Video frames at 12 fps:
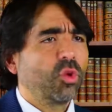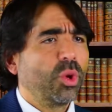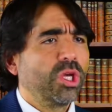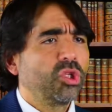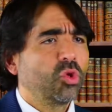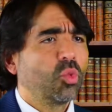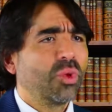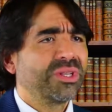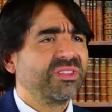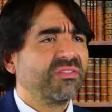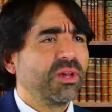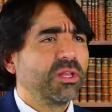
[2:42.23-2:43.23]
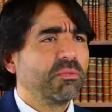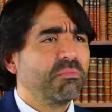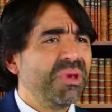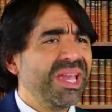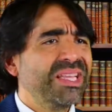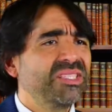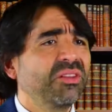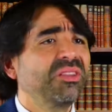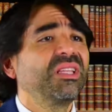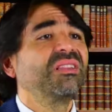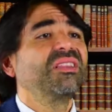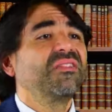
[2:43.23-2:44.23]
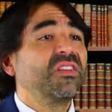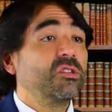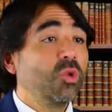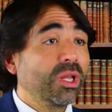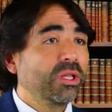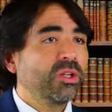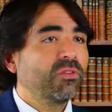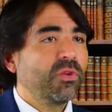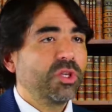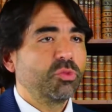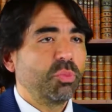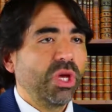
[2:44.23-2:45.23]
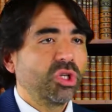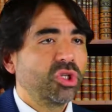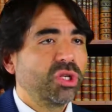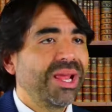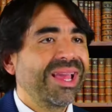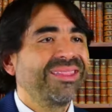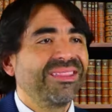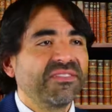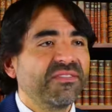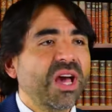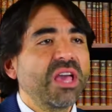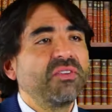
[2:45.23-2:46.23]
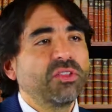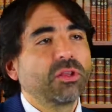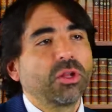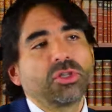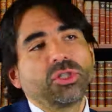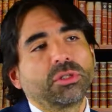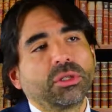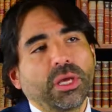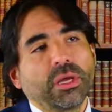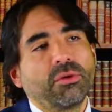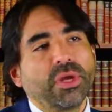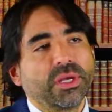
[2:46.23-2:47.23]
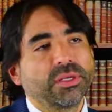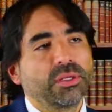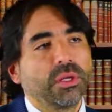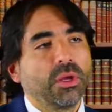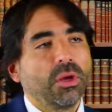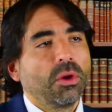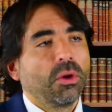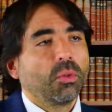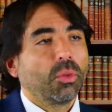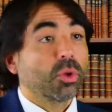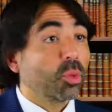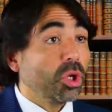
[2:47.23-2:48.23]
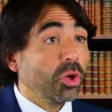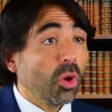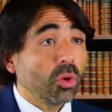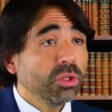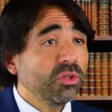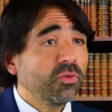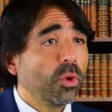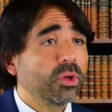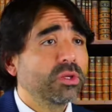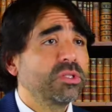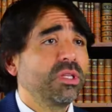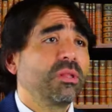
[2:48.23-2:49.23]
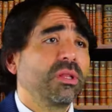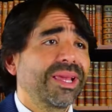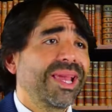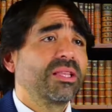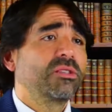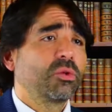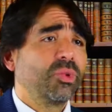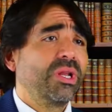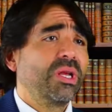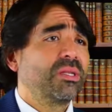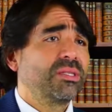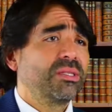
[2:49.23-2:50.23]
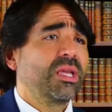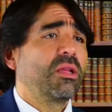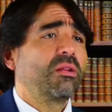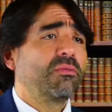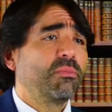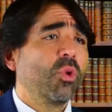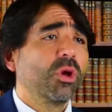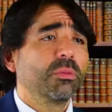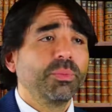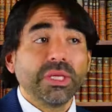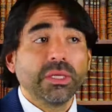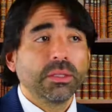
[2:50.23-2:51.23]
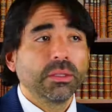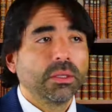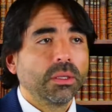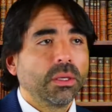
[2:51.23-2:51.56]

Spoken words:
evaluation was developed based on the individuality of each patient and the 5 etiological areas, where we not only focus in the cancer-related state of well-being,